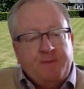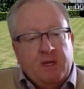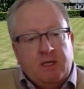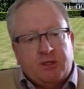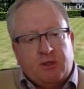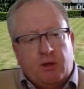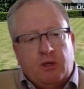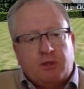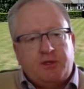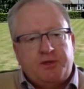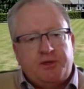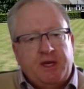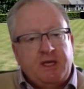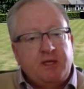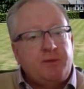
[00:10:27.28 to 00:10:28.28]
So lots of
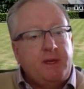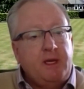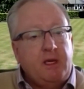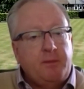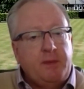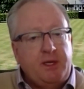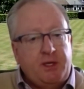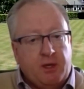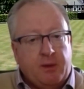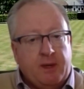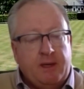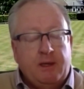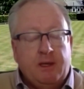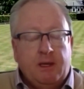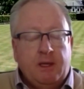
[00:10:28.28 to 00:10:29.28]
things we can be
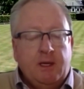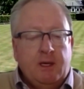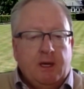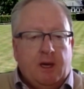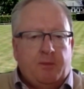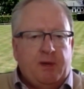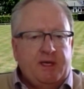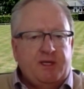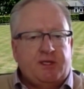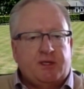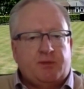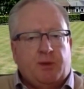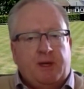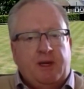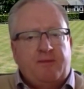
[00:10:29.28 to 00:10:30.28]
doing. I please just
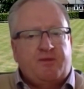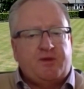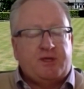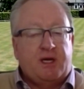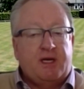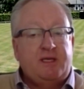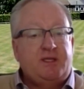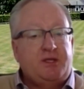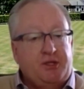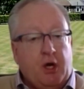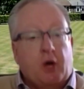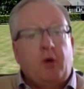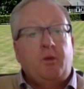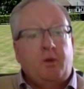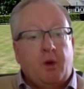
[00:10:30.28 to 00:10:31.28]
want to emphasize,
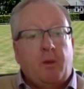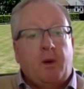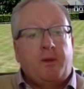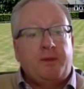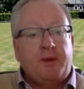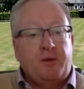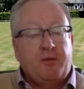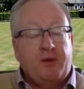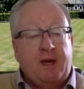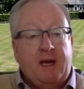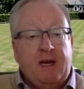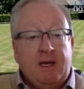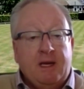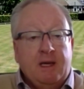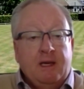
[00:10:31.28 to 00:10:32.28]
don't go on the
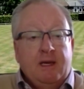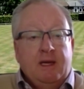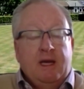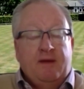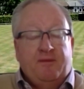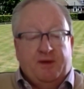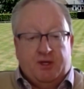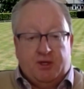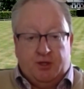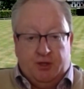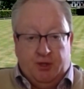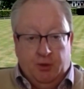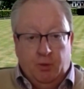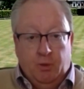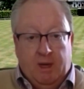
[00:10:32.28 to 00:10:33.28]
green if it's
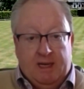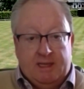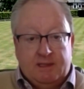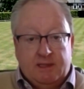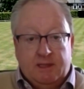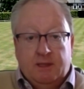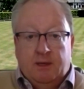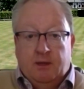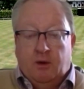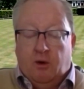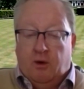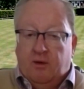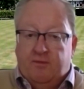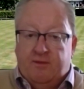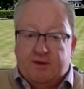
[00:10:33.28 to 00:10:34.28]
too wet
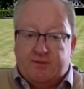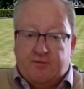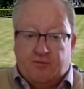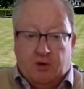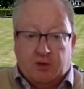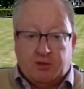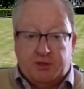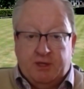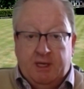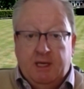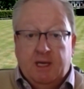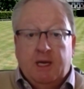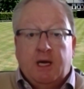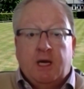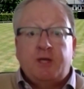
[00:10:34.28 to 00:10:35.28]
or if it's frosty,
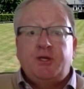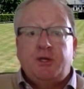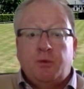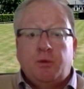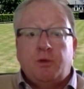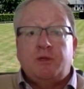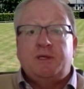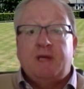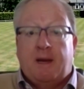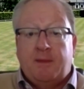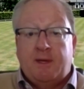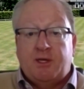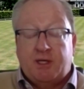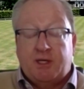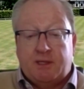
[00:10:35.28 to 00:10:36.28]
as you will
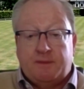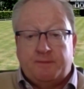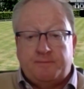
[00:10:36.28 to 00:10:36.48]
damage it.